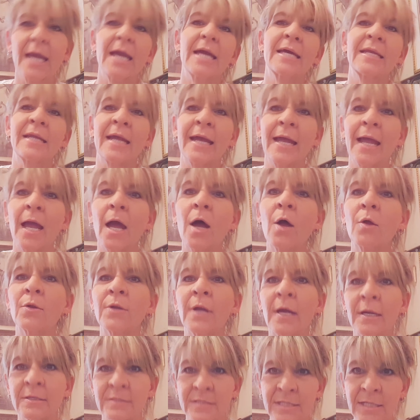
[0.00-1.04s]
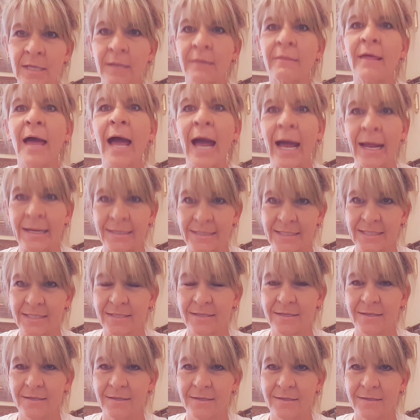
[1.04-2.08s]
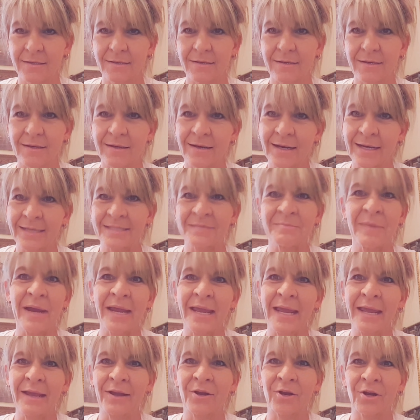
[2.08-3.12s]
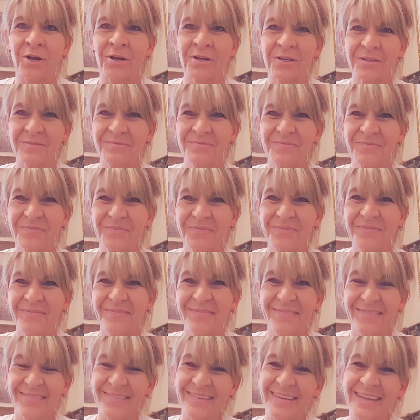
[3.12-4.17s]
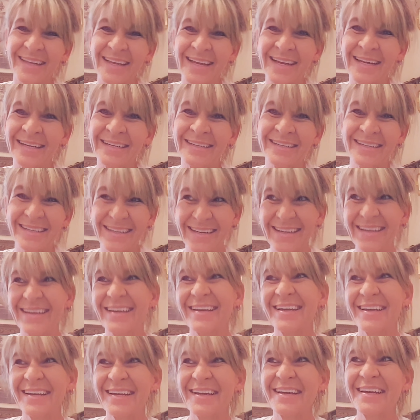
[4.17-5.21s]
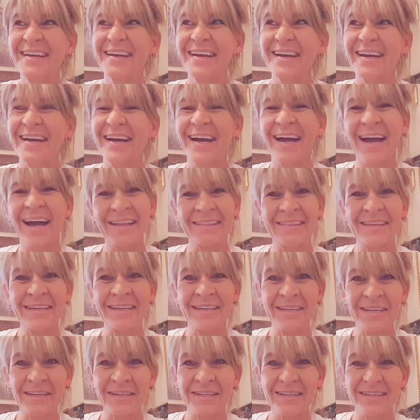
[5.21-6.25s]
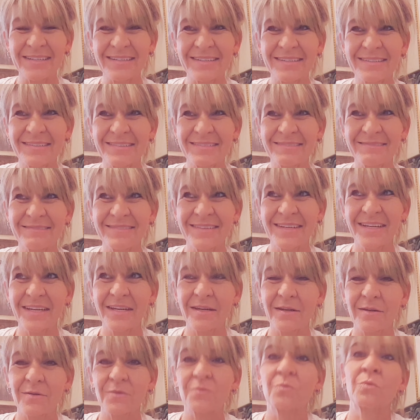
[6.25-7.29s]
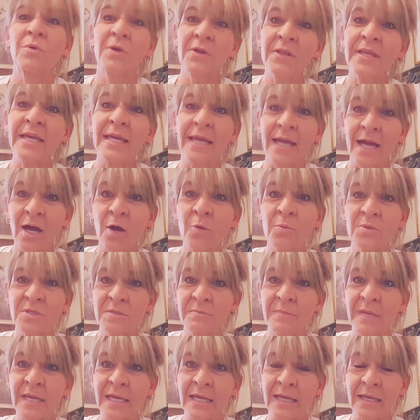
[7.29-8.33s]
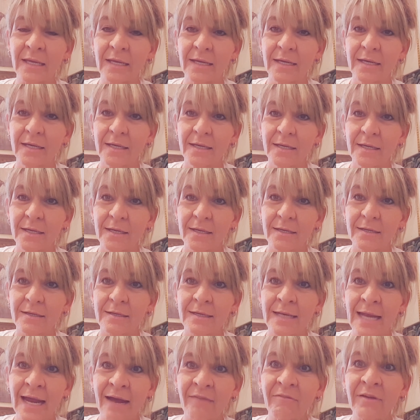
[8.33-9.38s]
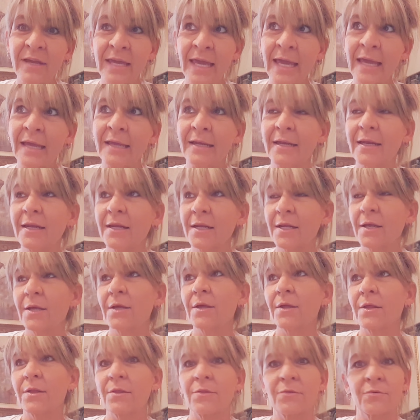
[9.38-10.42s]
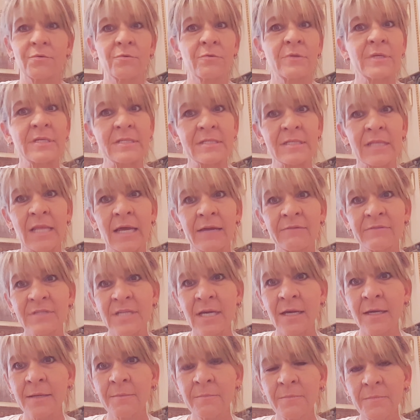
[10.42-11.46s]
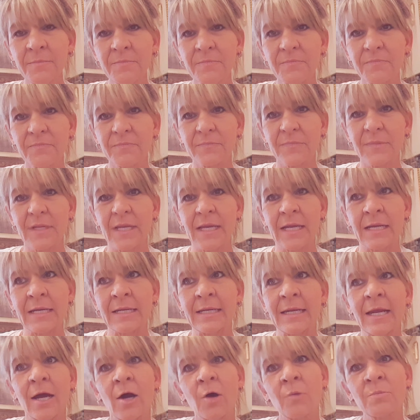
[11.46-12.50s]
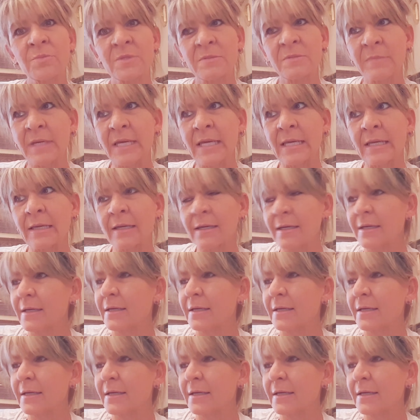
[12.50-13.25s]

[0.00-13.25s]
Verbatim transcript: And I held on to that as my anchor. And I think it really helped me navigate through this lifetime and it helped me